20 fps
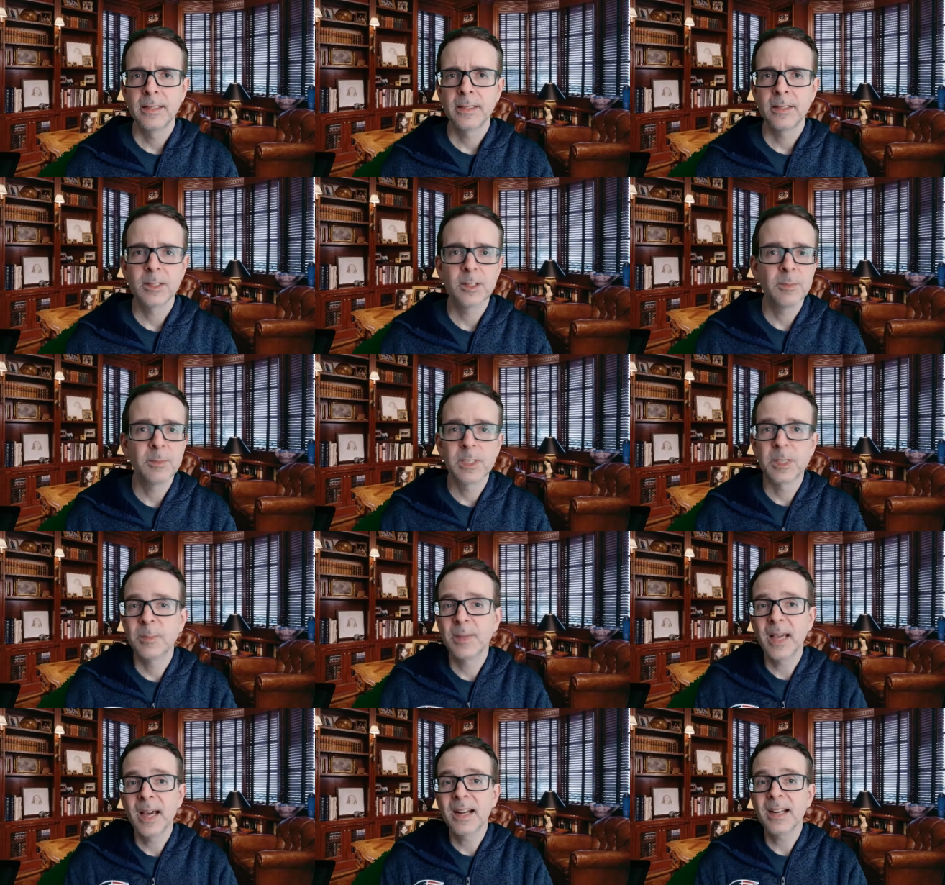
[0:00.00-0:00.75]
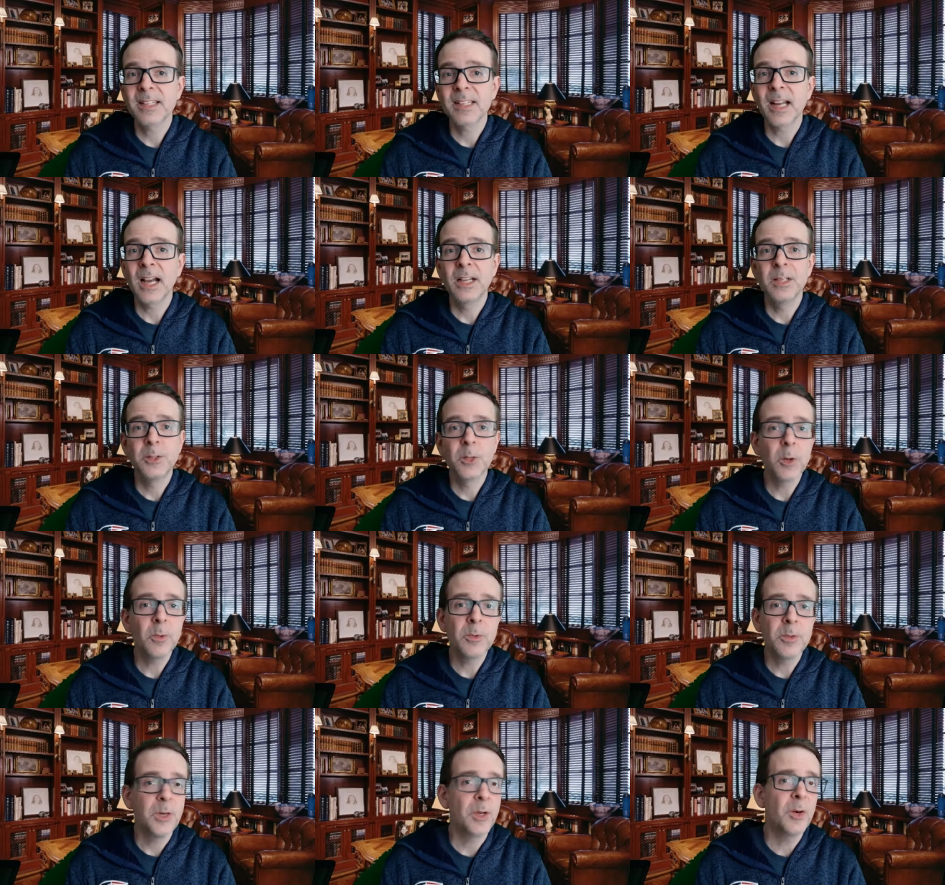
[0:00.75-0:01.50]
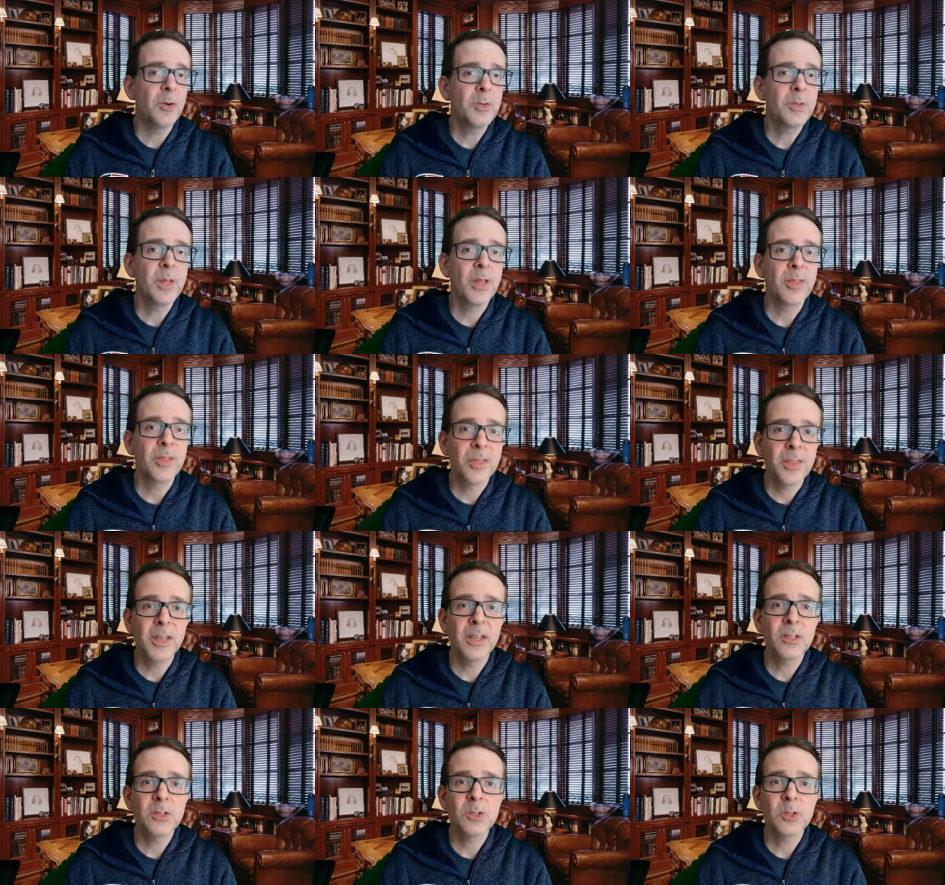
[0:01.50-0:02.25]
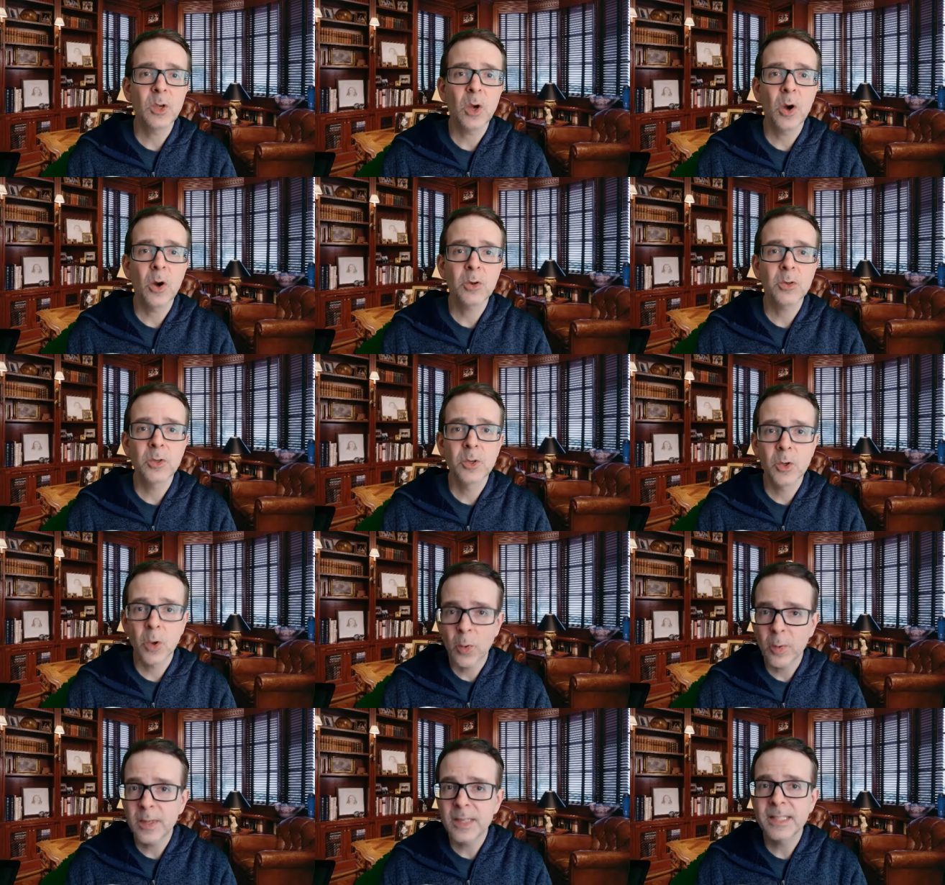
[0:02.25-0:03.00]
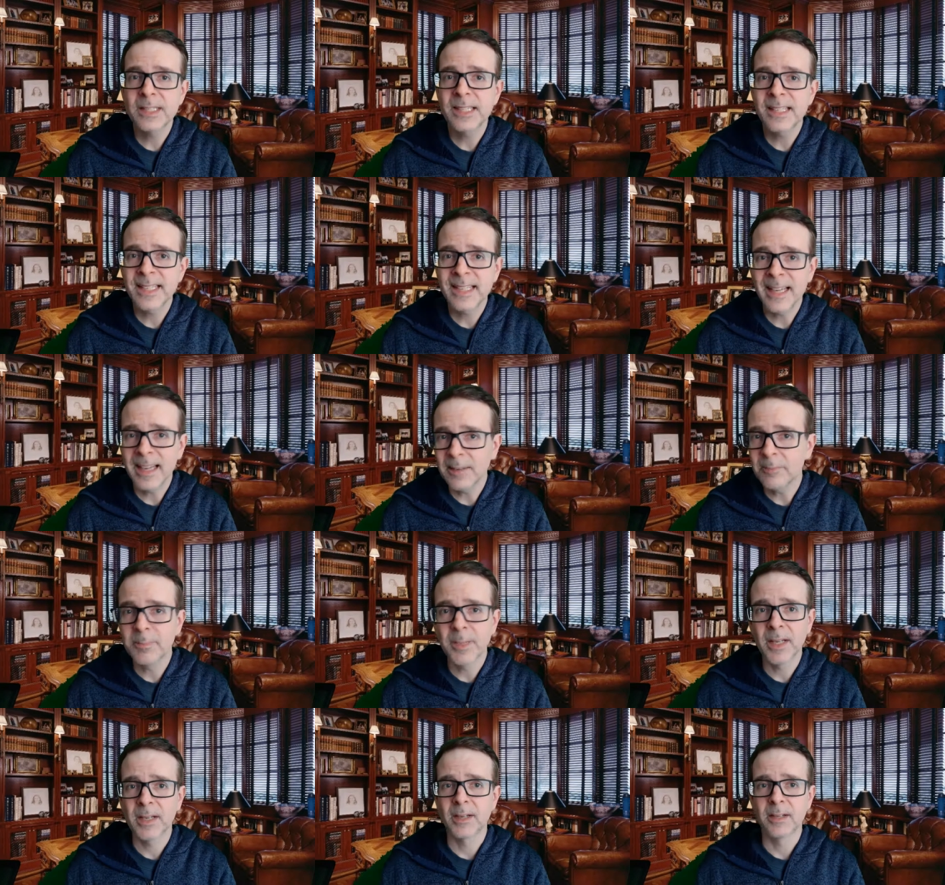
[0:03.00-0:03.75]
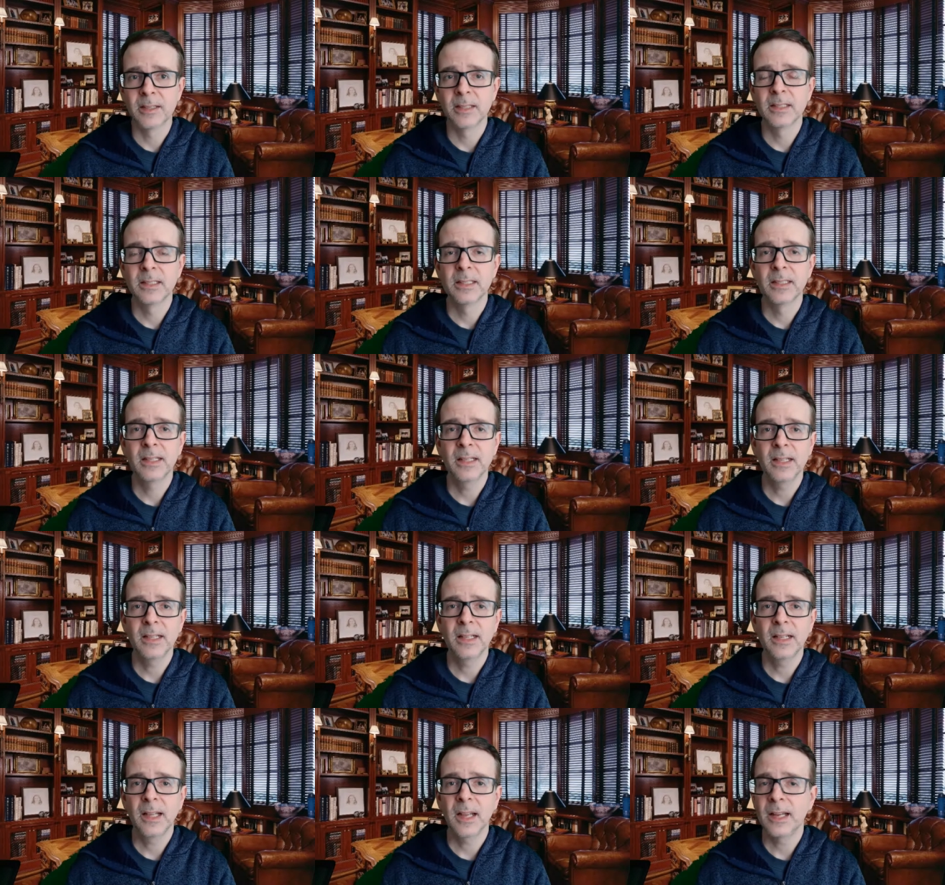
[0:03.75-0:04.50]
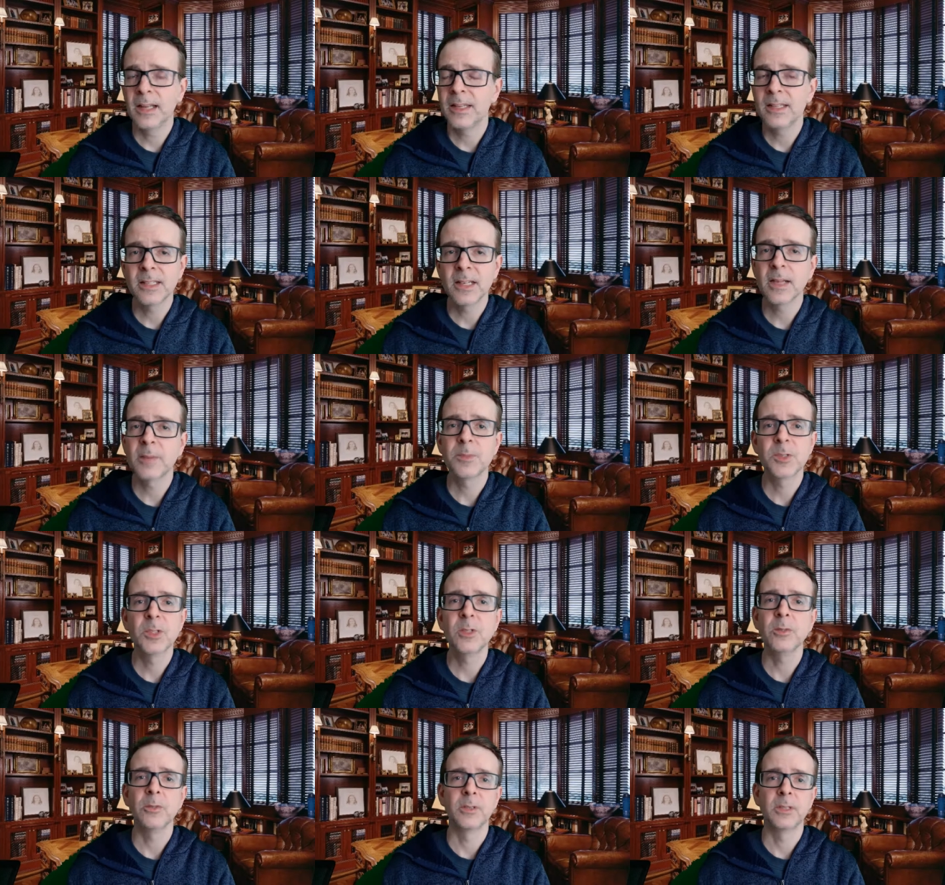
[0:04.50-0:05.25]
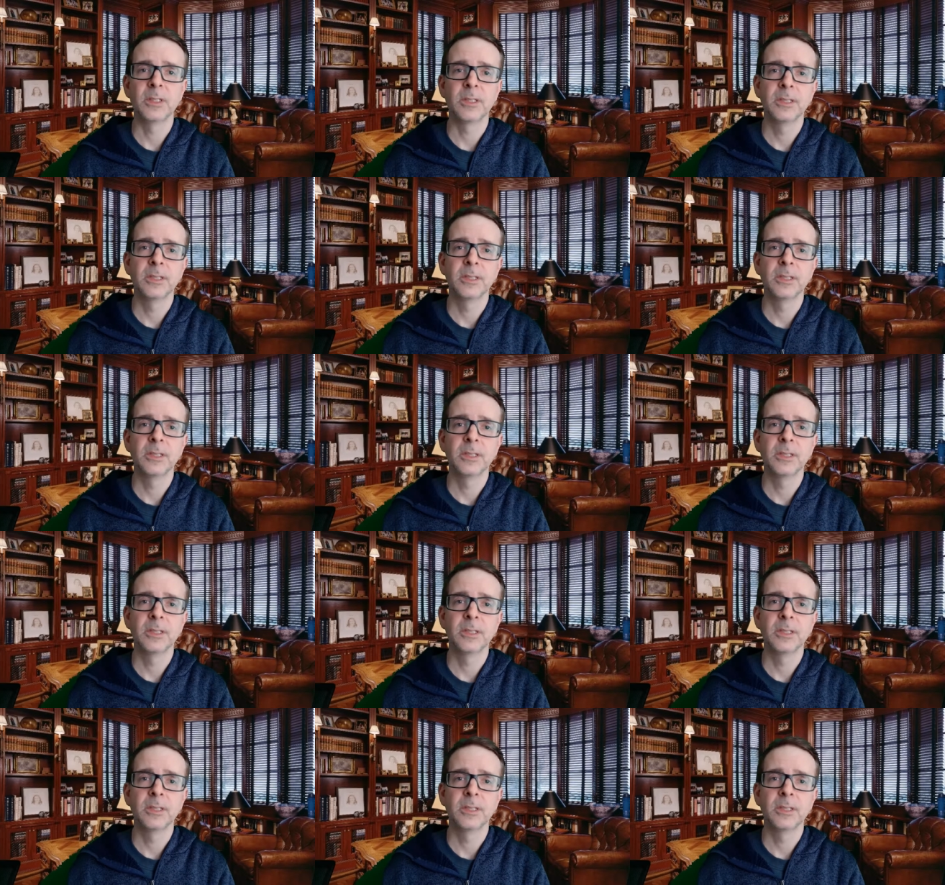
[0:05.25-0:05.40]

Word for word: To, to be honest, I don't know that things are going to get better anytime soon.